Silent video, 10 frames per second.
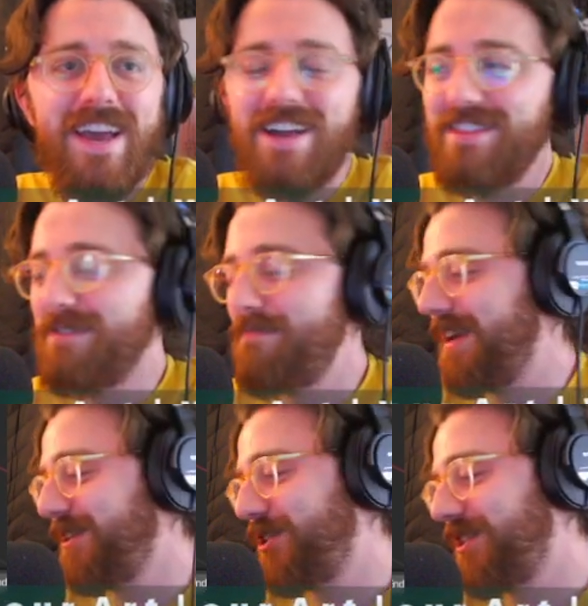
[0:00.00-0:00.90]
and then
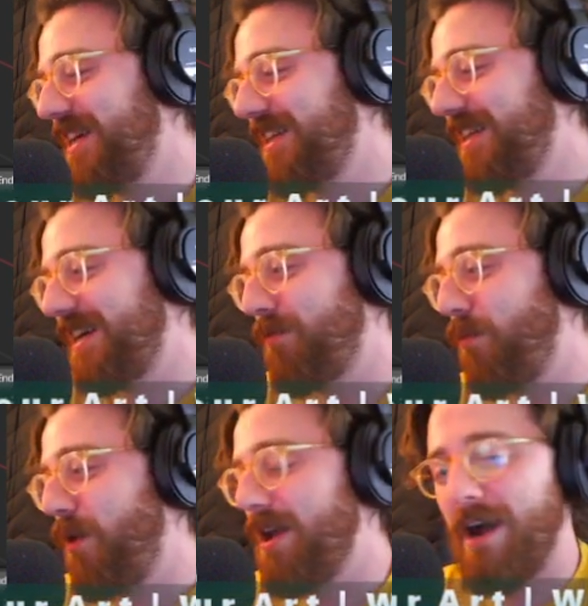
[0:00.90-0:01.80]
managed to take like a
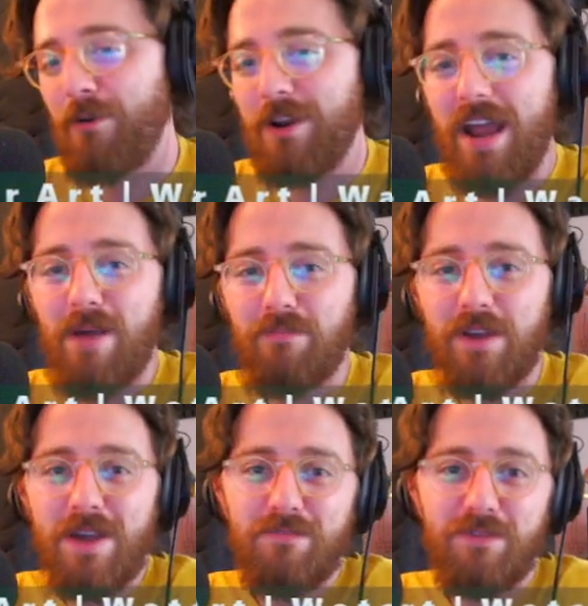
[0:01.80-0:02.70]
1-hour nap
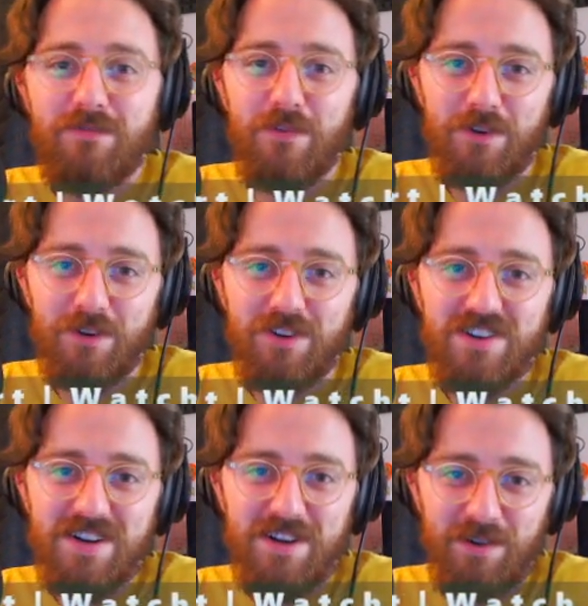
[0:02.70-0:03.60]
before
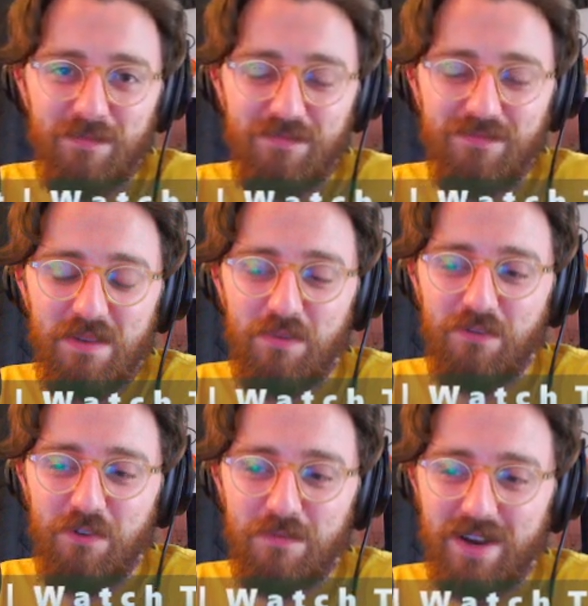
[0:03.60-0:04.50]

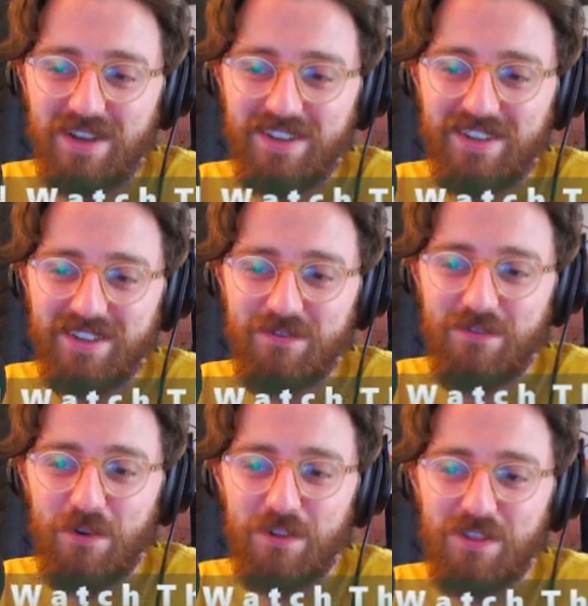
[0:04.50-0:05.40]
my
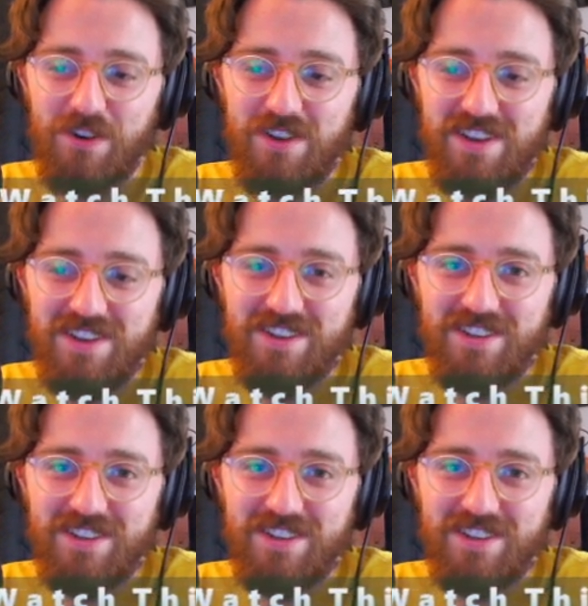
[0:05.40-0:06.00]
4:30